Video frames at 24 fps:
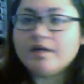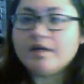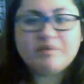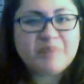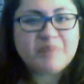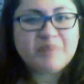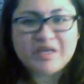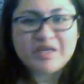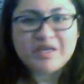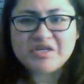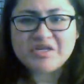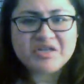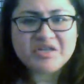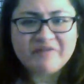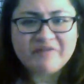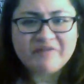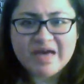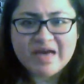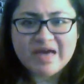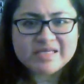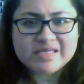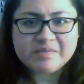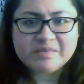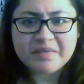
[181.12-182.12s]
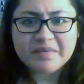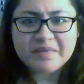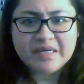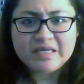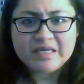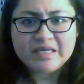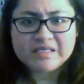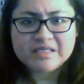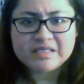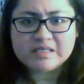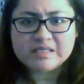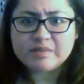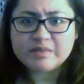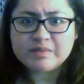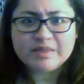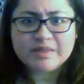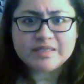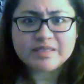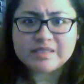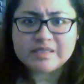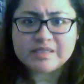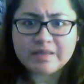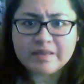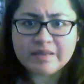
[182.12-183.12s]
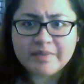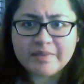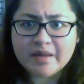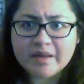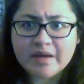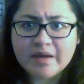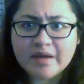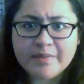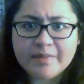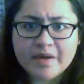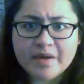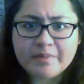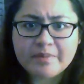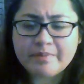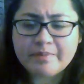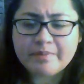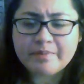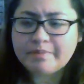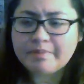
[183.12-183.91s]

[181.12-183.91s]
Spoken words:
Probably should have asked somebody since we didn't see a bill come up,